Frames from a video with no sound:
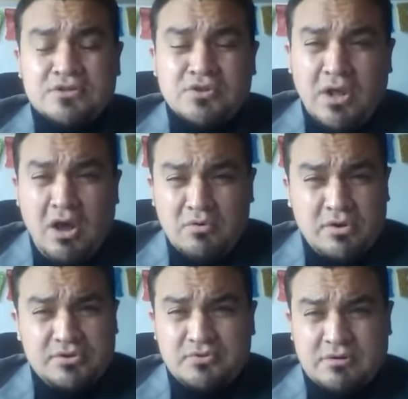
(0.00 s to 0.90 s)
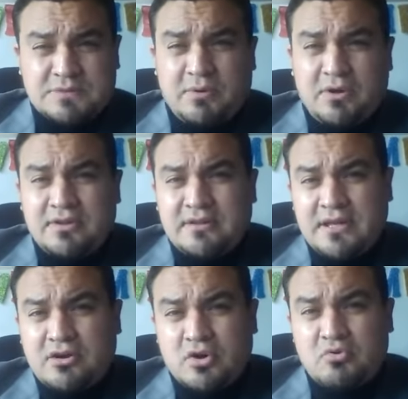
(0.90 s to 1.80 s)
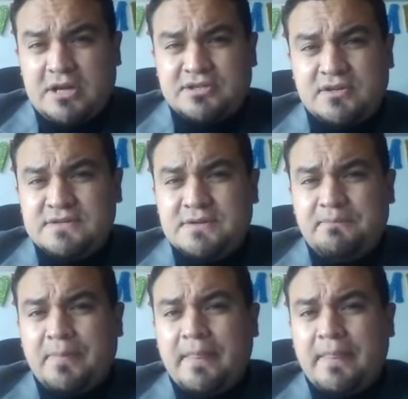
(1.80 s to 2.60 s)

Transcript: So now I'm going to respond to the core questions.